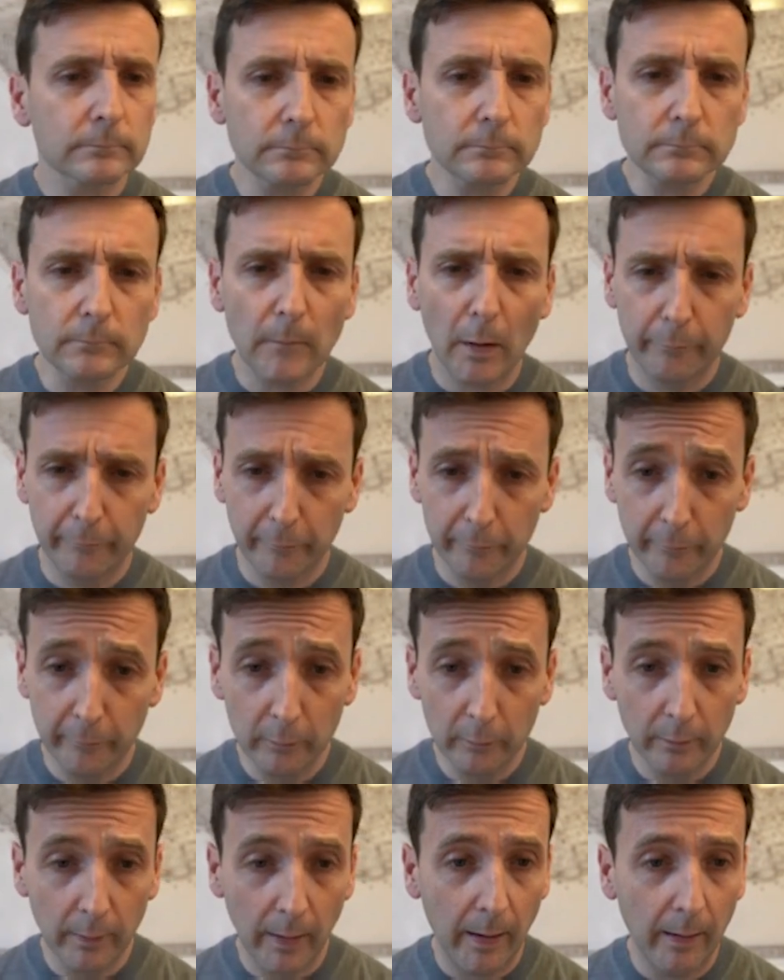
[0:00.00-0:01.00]
To do
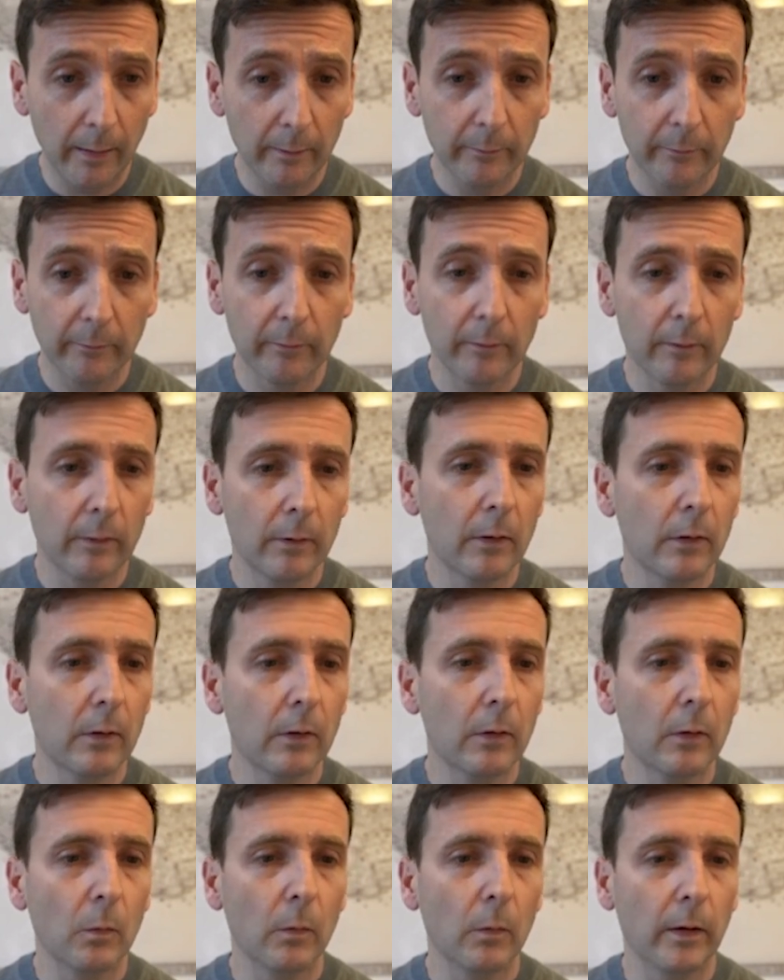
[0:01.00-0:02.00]
that,
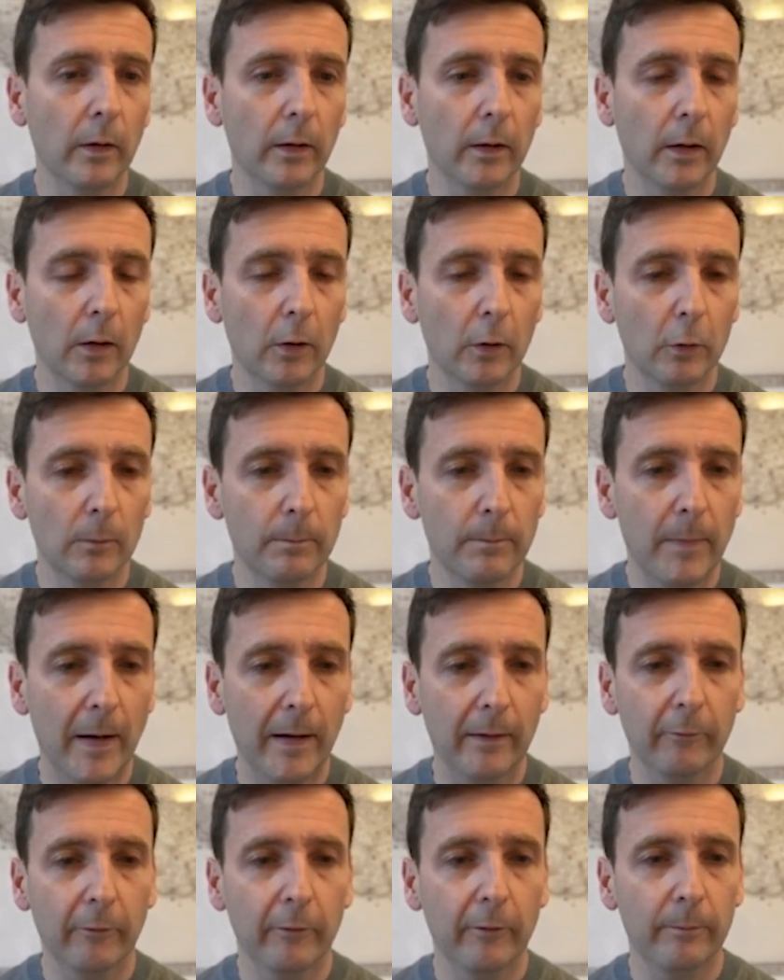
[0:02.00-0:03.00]
we're going to go back to
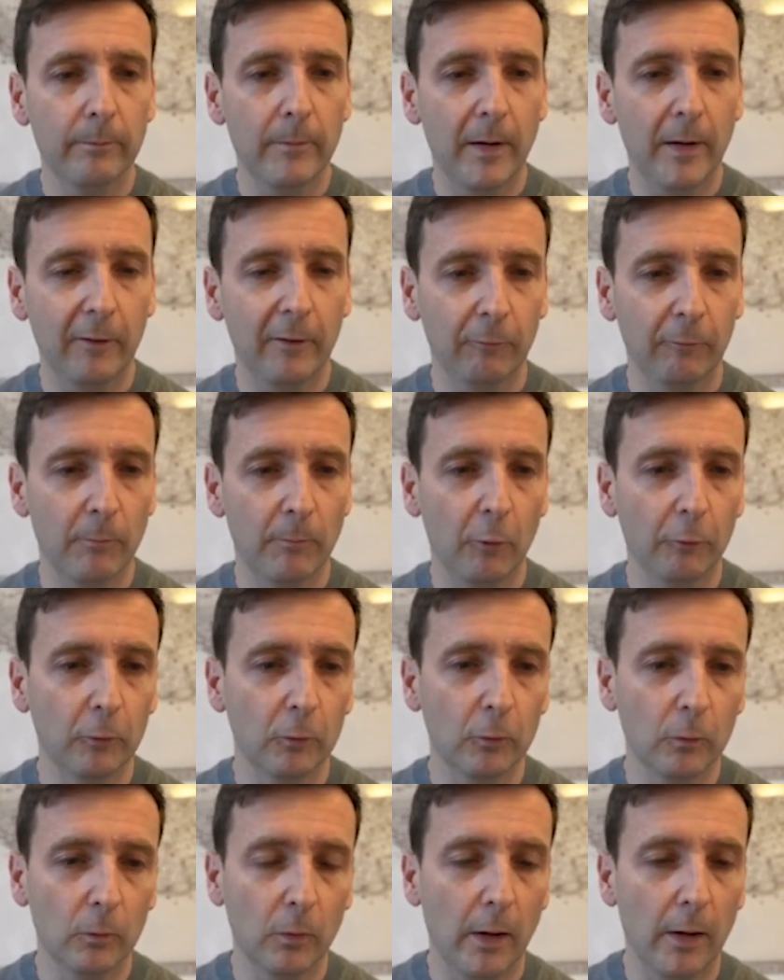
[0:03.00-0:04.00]
this mesh model
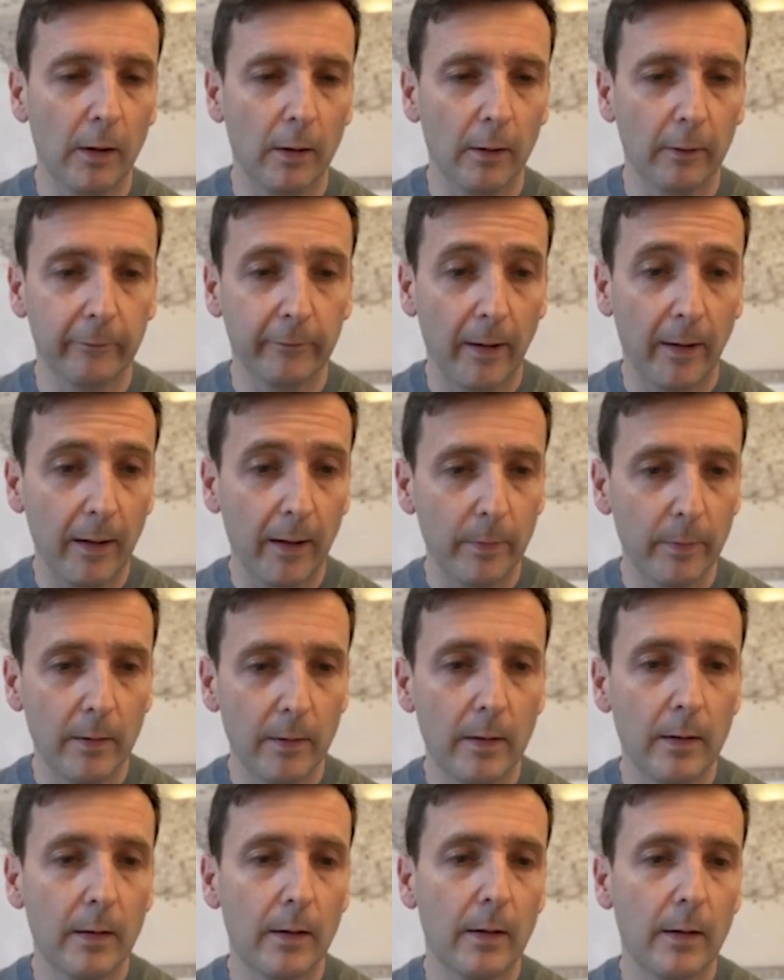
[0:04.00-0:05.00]
tab
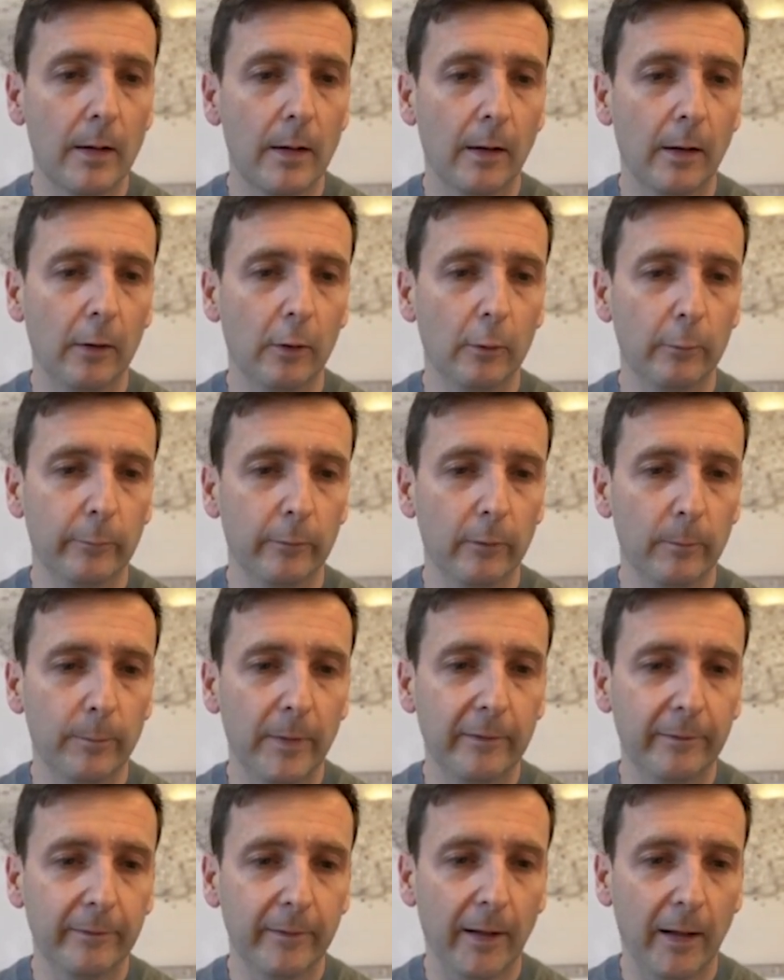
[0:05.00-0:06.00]
and look for the big
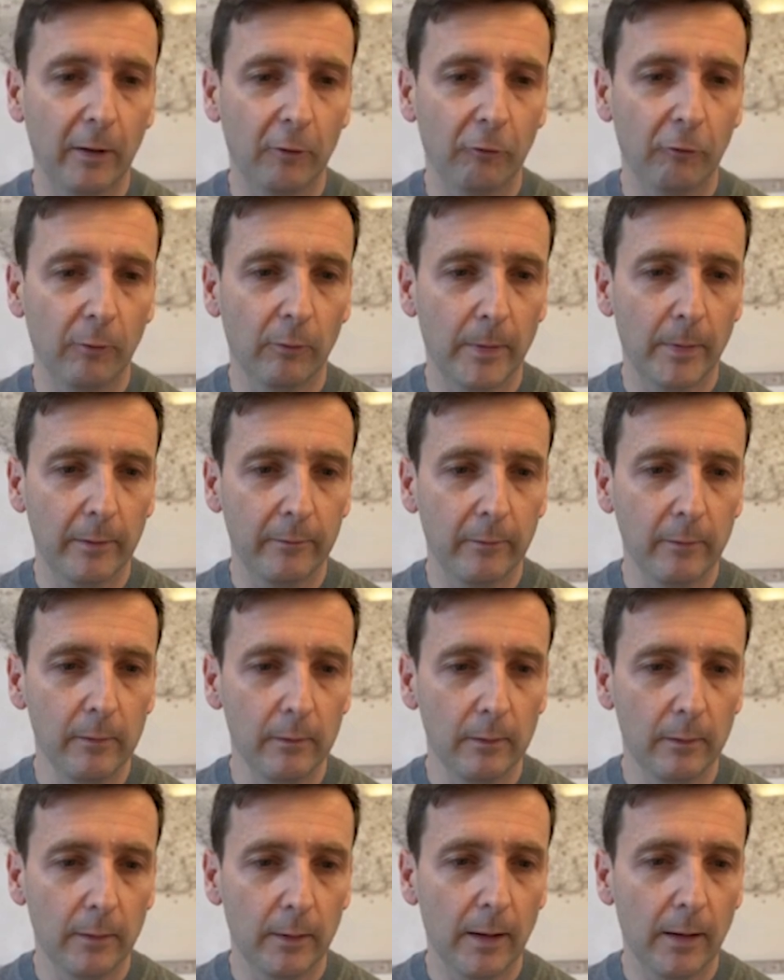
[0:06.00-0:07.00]
texture button.
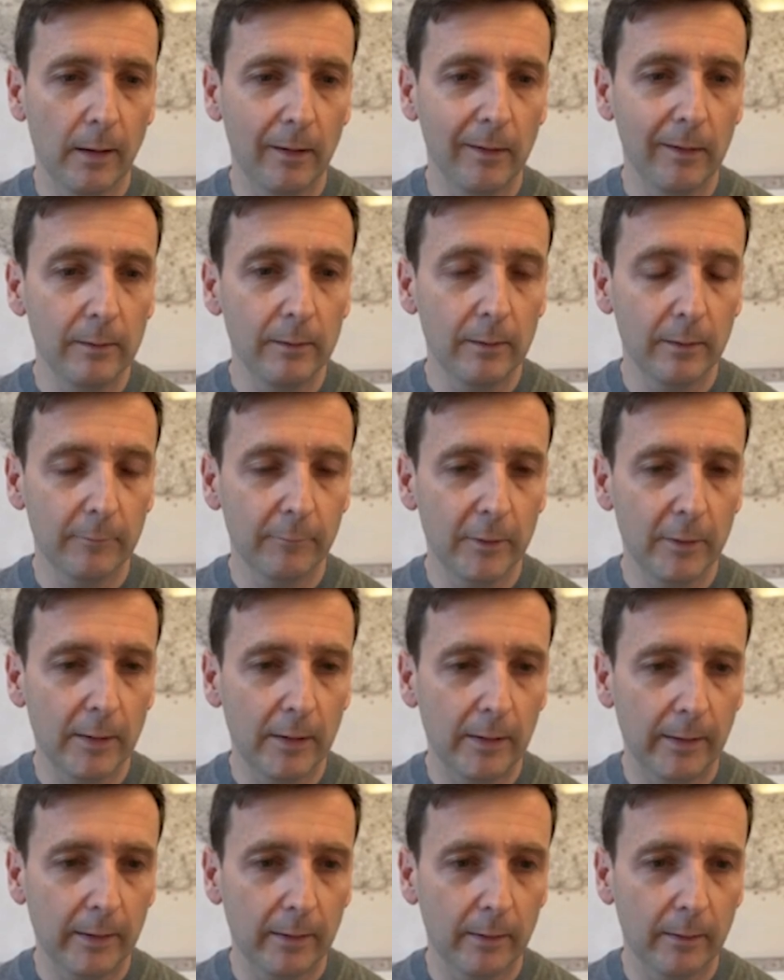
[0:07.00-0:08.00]
Again, if you
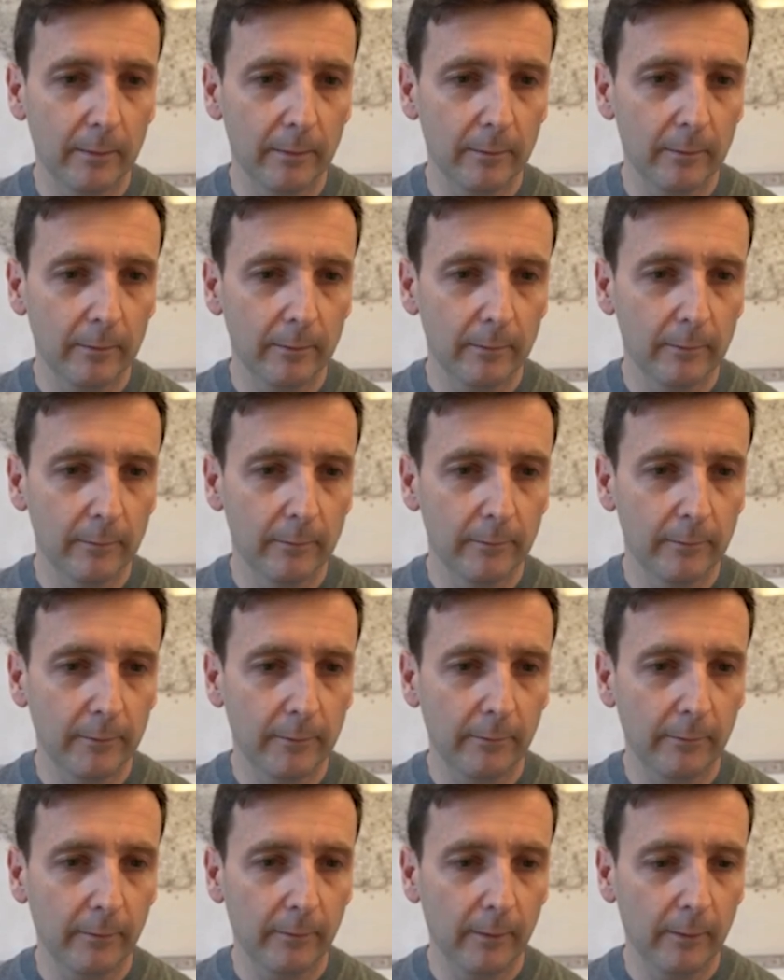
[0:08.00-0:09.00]
click the
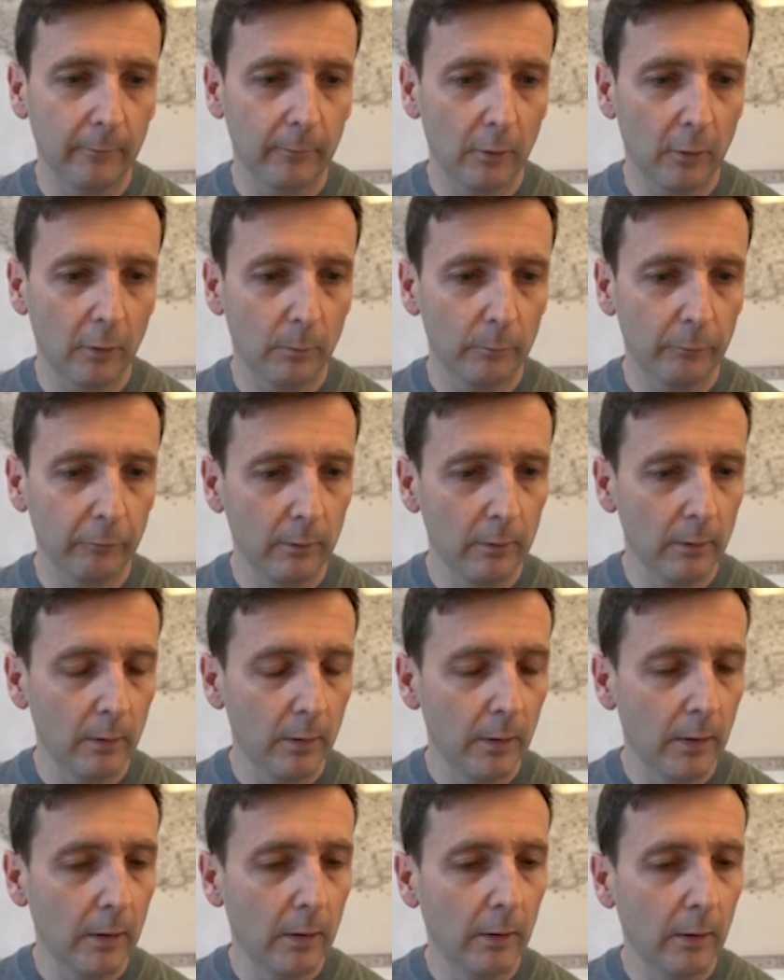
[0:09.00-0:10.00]
settings option,
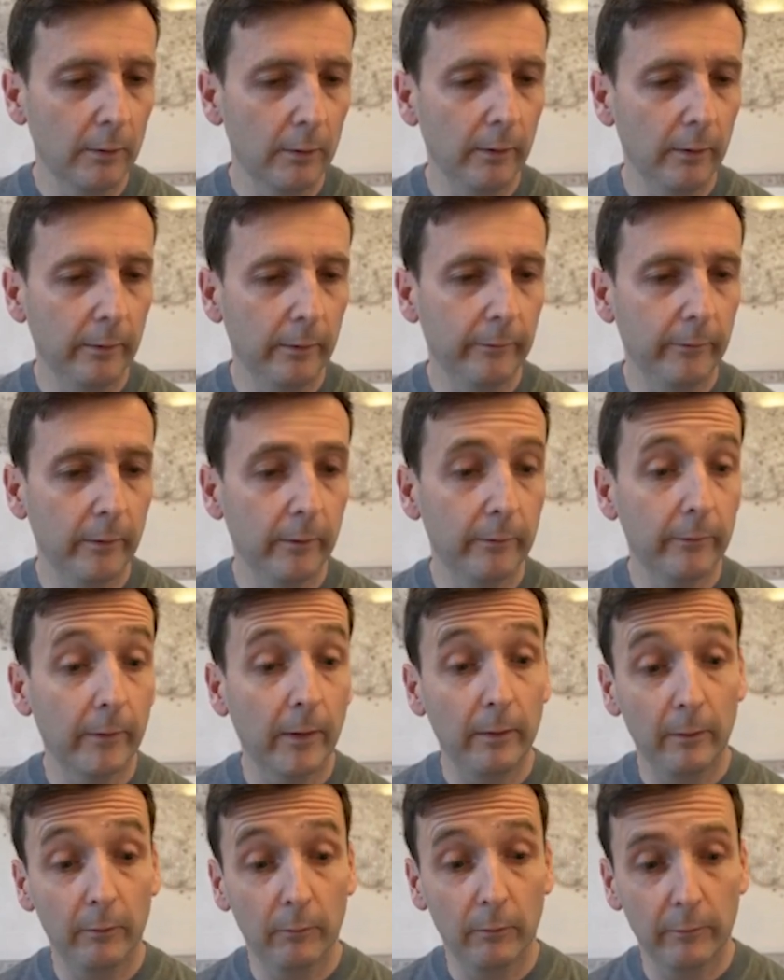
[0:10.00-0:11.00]
you can see the settings for
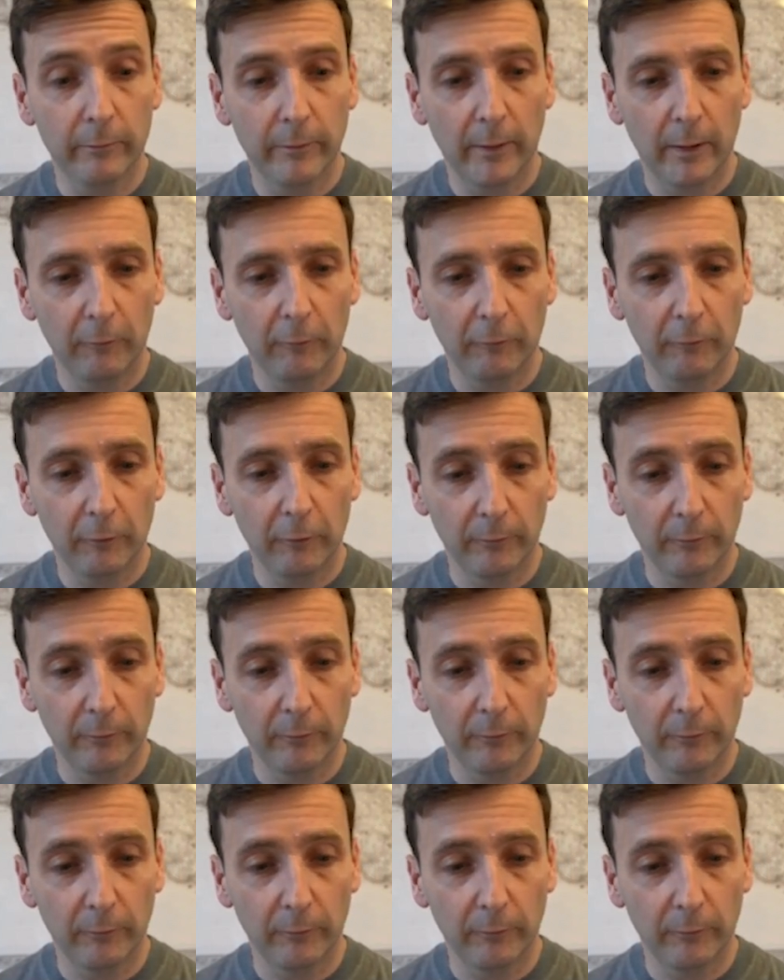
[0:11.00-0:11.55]
the textures.